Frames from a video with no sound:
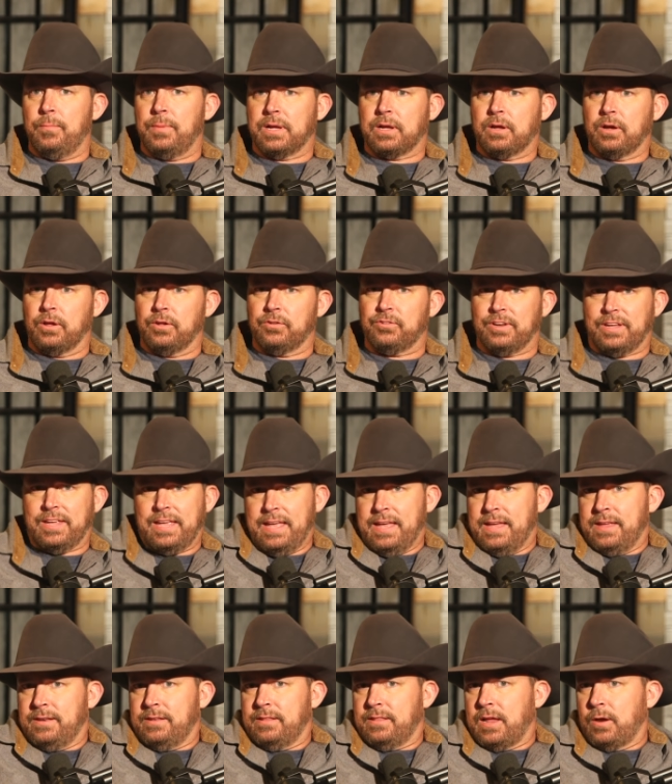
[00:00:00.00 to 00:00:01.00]
because
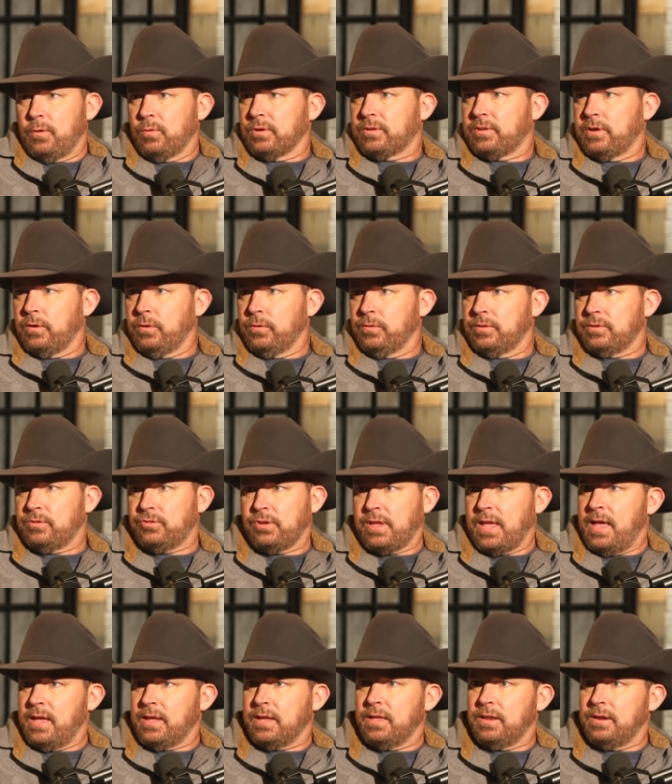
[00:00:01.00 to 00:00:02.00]
again they were told that you
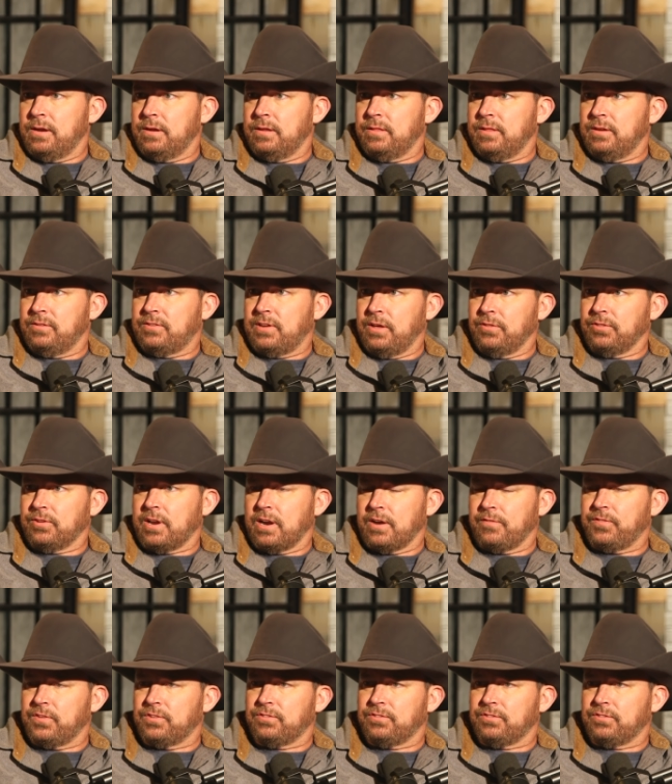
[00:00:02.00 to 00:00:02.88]
can't get into these healthcare mm -hmm.